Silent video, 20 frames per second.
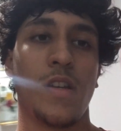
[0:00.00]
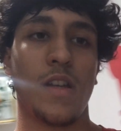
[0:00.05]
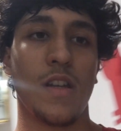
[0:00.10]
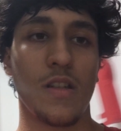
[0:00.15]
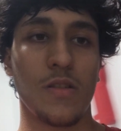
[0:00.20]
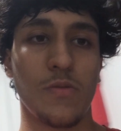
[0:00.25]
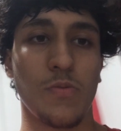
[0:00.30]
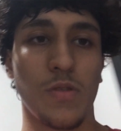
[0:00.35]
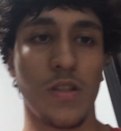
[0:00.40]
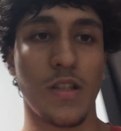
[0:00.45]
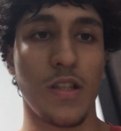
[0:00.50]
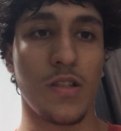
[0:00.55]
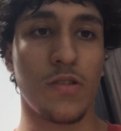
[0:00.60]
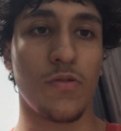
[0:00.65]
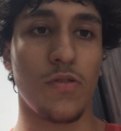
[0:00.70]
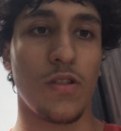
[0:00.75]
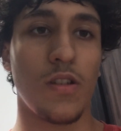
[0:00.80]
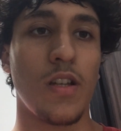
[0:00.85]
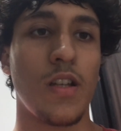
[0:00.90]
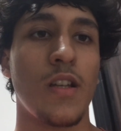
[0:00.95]
it is what it is
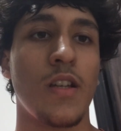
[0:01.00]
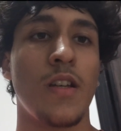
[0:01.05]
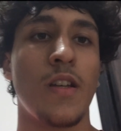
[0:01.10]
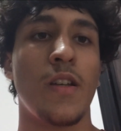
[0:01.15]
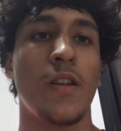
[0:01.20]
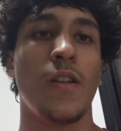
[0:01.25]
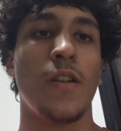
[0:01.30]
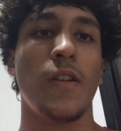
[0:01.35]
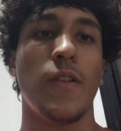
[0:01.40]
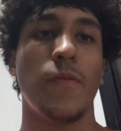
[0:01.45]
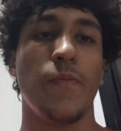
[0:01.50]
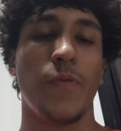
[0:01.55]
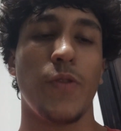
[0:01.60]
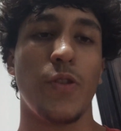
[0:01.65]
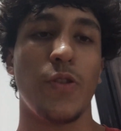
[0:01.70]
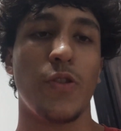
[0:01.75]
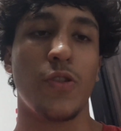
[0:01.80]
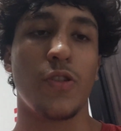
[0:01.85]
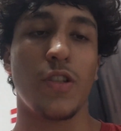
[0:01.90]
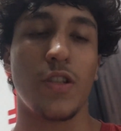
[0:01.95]
really.
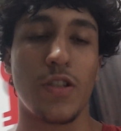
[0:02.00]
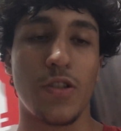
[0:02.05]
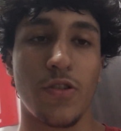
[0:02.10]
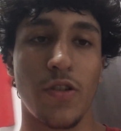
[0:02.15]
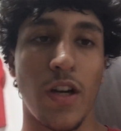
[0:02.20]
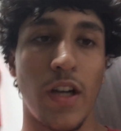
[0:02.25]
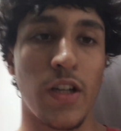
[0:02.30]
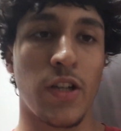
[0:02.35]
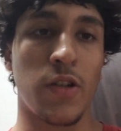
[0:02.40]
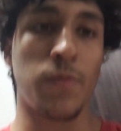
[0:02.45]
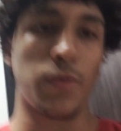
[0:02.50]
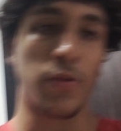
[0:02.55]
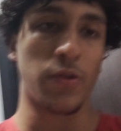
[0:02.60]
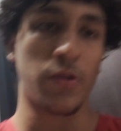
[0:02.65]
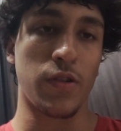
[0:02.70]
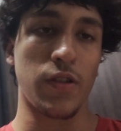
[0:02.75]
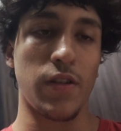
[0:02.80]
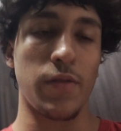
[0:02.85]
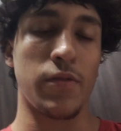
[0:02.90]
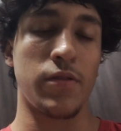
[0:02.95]
You should just track your
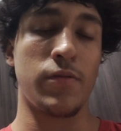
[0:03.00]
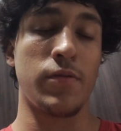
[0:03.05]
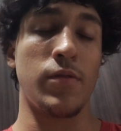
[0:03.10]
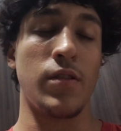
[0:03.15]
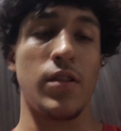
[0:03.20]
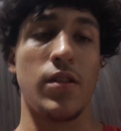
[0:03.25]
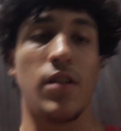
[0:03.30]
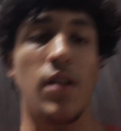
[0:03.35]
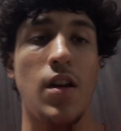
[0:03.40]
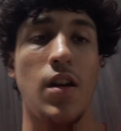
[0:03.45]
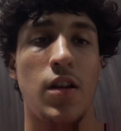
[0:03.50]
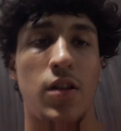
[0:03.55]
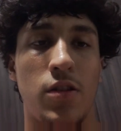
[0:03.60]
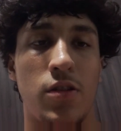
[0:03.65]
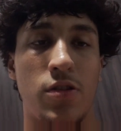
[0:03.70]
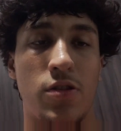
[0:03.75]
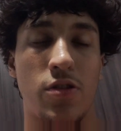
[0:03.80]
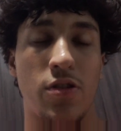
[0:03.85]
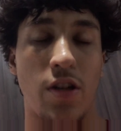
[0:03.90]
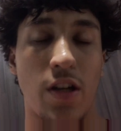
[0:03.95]
program,
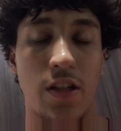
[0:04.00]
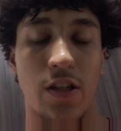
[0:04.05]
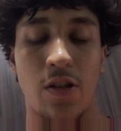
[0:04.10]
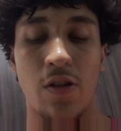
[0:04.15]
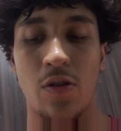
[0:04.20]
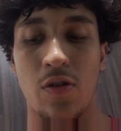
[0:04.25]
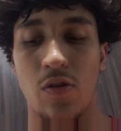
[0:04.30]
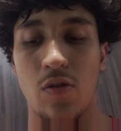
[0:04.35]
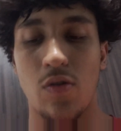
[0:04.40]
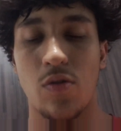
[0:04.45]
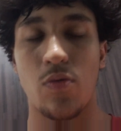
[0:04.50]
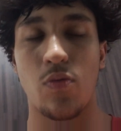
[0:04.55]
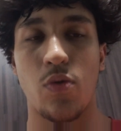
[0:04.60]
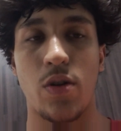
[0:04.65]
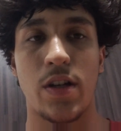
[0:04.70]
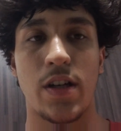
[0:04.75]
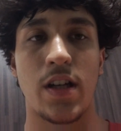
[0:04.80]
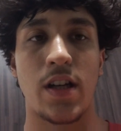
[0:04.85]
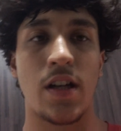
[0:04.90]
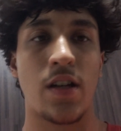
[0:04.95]
you should track your
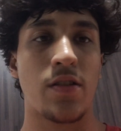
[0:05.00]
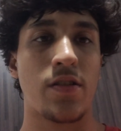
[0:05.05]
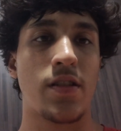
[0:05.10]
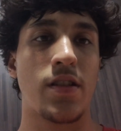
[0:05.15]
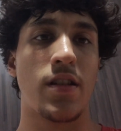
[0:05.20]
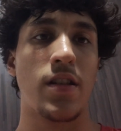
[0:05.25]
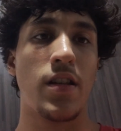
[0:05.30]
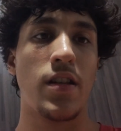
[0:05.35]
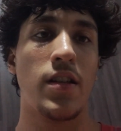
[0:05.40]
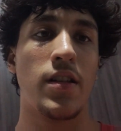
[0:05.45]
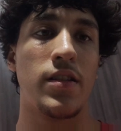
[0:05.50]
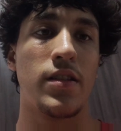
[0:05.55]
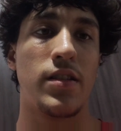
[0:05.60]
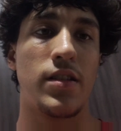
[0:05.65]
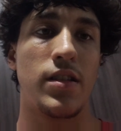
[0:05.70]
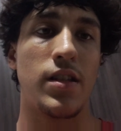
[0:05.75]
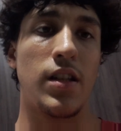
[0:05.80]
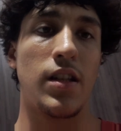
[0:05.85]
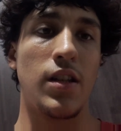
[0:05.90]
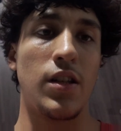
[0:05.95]
workouts,
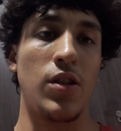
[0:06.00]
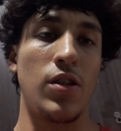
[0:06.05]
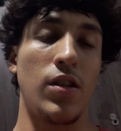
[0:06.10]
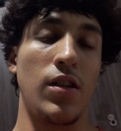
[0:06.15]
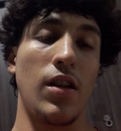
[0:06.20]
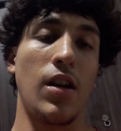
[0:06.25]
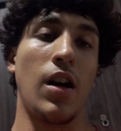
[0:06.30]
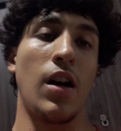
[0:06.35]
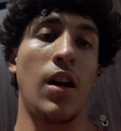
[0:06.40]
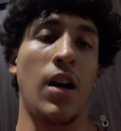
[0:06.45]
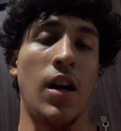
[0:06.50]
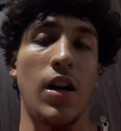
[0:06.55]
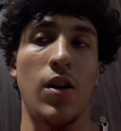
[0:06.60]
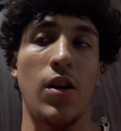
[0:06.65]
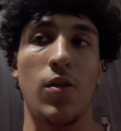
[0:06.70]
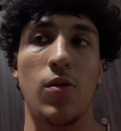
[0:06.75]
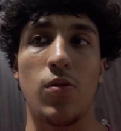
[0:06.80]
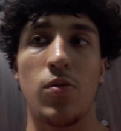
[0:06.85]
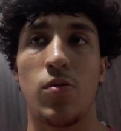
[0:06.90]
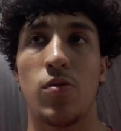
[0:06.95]
see
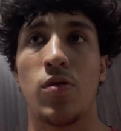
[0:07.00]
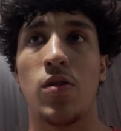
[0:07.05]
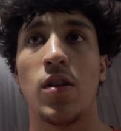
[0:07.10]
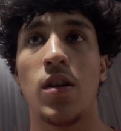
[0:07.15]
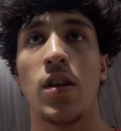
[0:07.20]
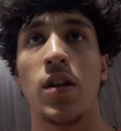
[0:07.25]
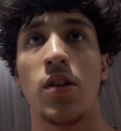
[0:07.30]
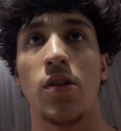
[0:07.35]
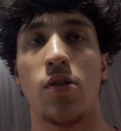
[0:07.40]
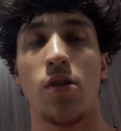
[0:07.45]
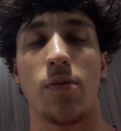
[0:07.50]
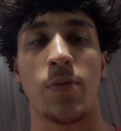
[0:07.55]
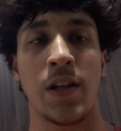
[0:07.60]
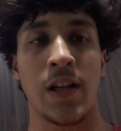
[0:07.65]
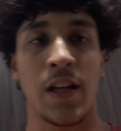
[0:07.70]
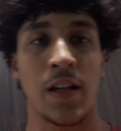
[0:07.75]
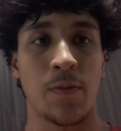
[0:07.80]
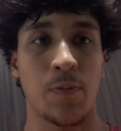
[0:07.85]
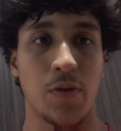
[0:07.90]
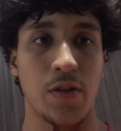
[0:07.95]
how you're
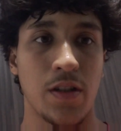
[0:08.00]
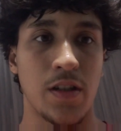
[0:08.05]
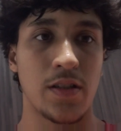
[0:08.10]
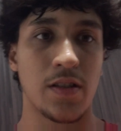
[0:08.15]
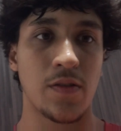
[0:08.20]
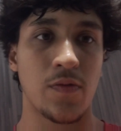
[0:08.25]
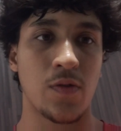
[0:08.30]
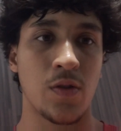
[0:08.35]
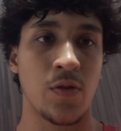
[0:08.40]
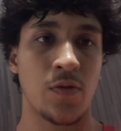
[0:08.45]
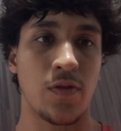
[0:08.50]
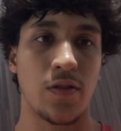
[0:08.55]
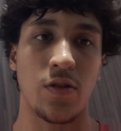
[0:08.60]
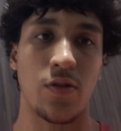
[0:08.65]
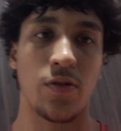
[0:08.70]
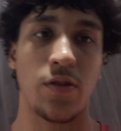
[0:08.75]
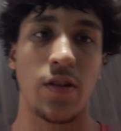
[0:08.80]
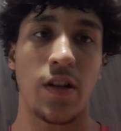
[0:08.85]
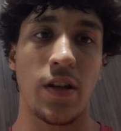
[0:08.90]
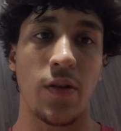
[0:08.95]
applying progressive
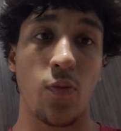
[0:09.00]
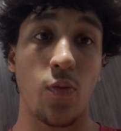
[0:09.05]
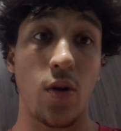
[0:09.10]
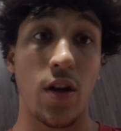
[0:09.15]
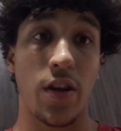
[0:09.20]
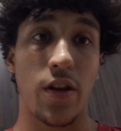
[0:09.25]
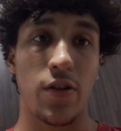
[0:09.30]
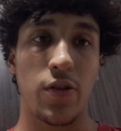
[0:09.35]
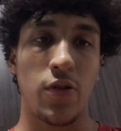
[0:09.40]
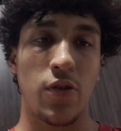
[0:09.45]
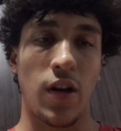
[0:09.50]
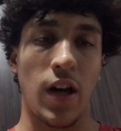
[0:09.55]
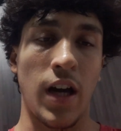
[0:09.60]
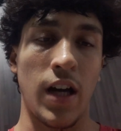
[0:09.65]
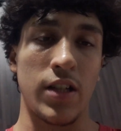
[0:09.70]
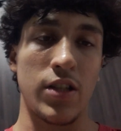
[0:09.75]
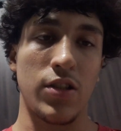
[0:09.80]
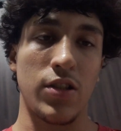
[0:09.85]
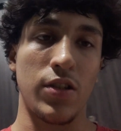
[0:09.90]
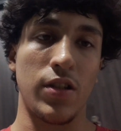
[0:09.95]
overload and whether you're
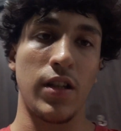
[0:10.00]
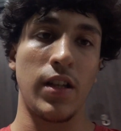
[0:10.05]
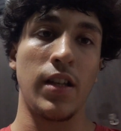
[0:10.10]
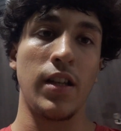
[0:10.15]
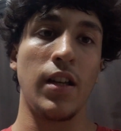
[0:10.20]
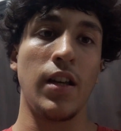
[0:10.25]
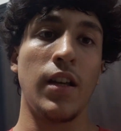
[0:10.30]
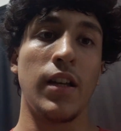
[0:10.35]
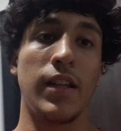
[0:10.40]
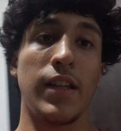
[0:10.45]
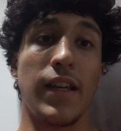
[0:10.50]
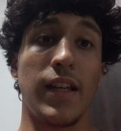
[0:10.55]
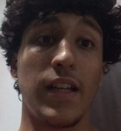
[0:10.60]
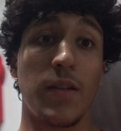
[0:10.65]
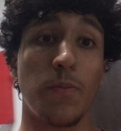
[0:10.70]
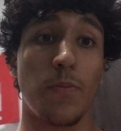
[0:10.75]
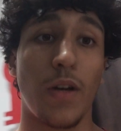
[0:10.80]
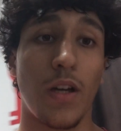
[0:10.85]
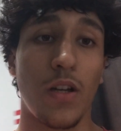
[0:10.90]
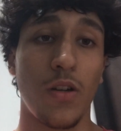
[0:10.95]
actually
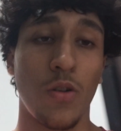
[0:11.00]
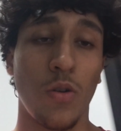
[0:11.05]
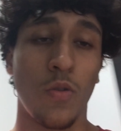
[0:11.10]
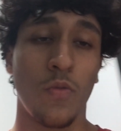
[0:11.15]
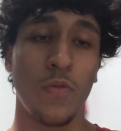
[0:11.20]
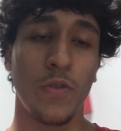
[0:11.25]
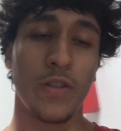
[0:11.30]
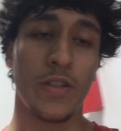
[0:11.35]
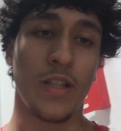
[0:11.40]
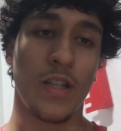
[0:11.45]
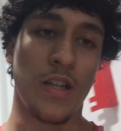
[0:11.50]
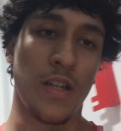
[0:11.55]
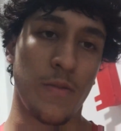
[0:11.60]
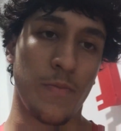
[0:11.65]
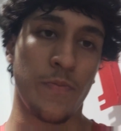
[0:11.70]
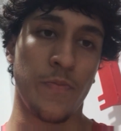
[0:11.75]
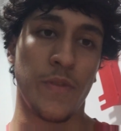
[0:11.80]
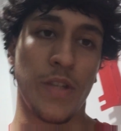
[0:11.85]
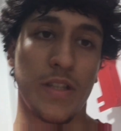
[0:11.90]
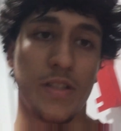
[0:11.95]
getting better over time.
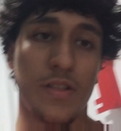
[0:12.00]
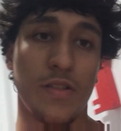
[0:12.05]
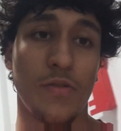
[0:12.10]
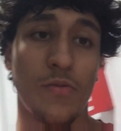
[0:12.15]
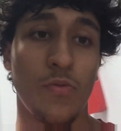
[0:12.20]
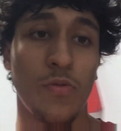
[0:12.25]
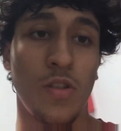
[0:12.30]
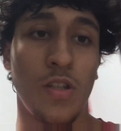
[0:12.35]
That's the